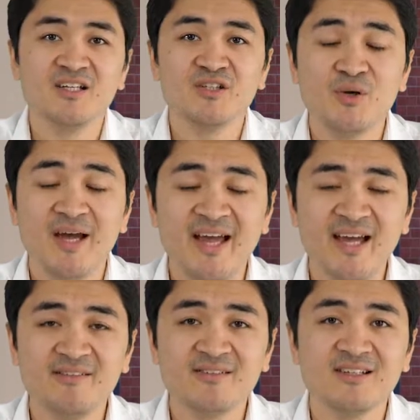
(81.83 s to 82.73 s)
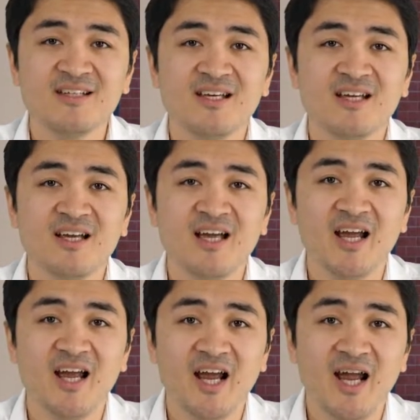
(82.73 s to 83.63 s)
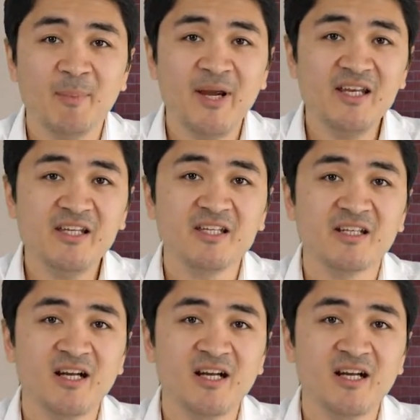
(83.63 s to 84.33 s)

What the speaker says: had many